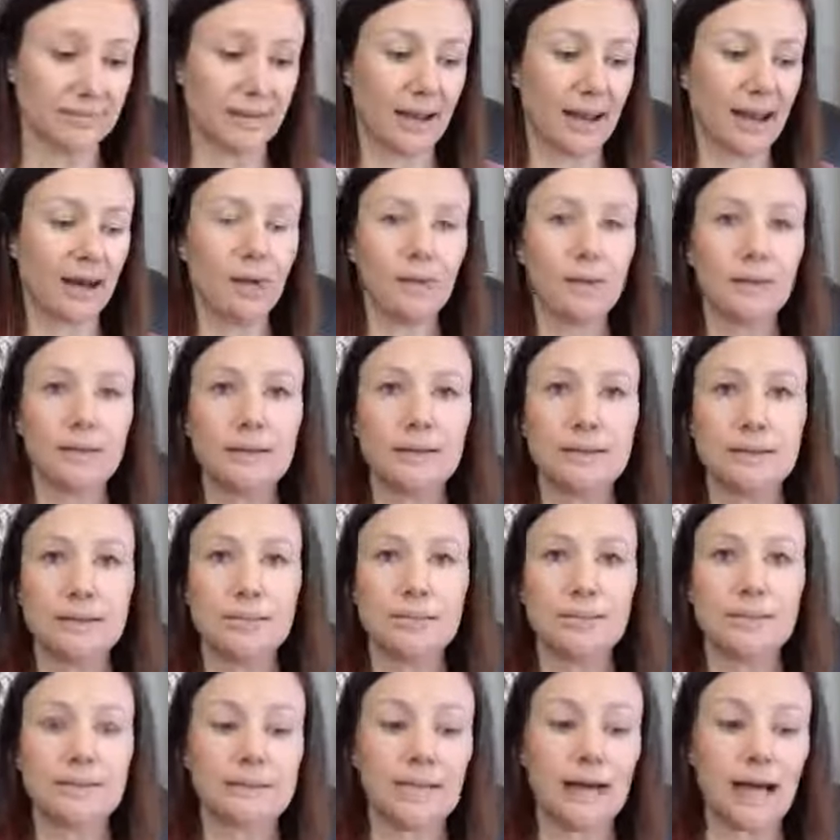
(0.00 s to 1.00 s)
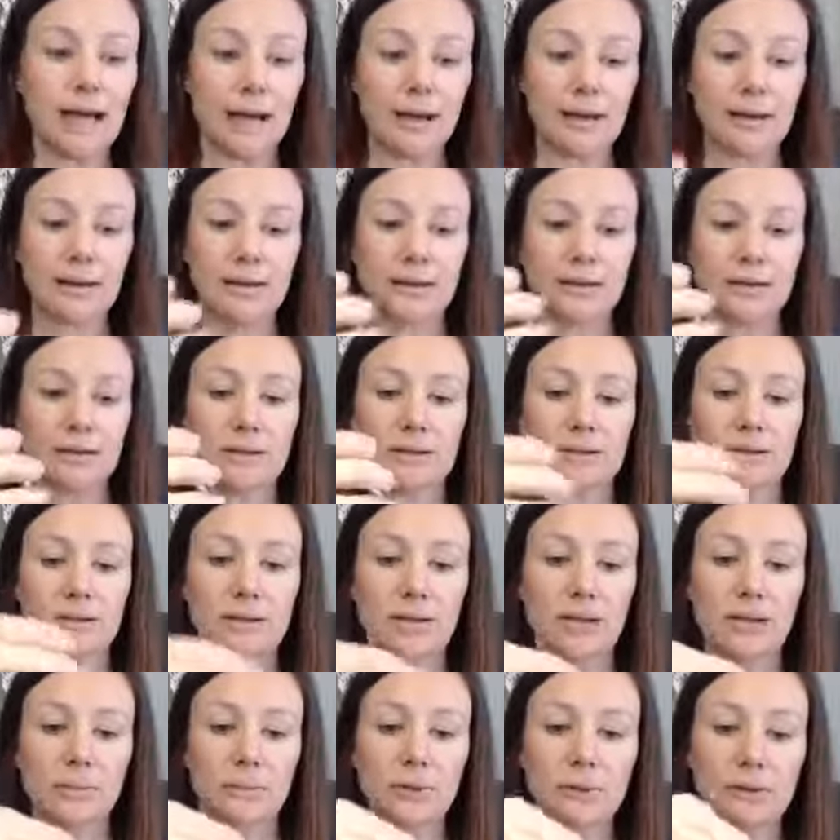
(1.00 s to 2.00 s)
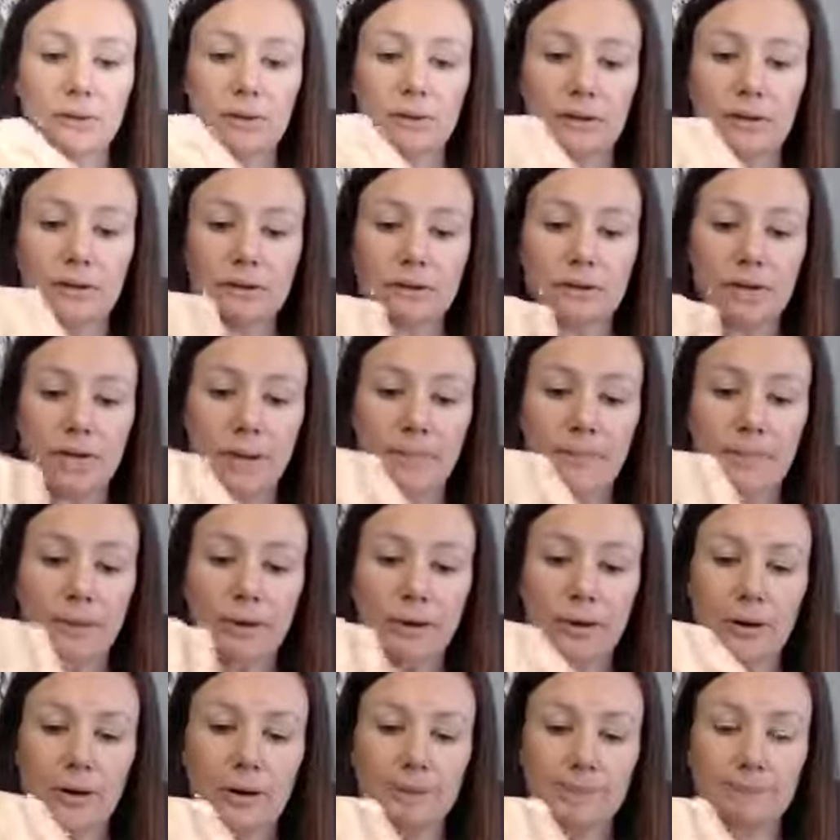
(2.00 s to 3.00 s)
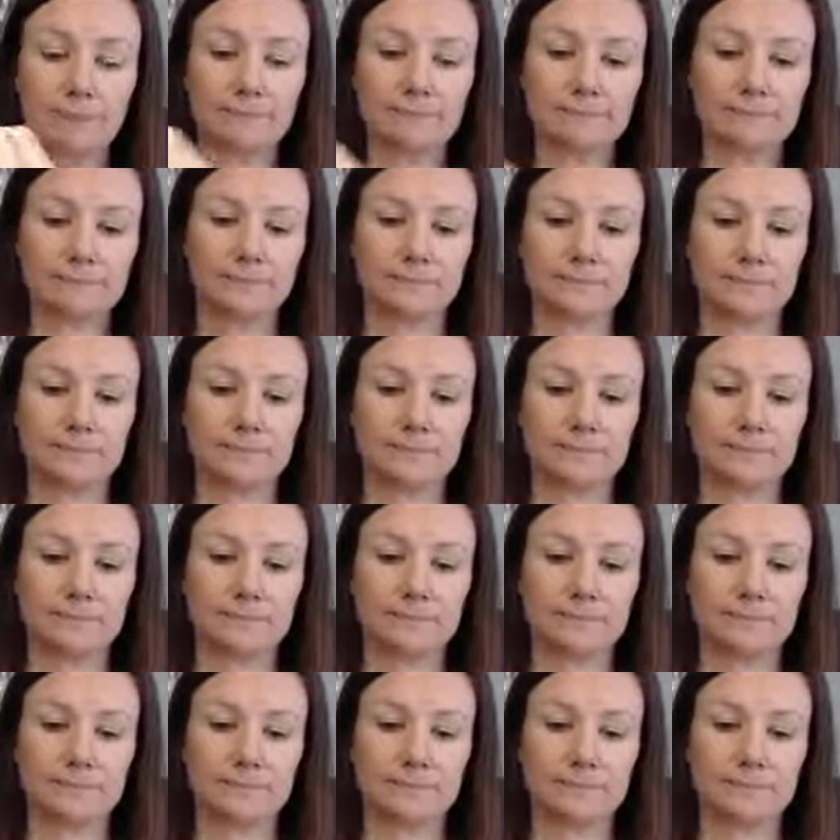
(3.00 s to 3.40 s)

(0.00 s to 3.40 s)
How easy was that? So now you put the little topper on.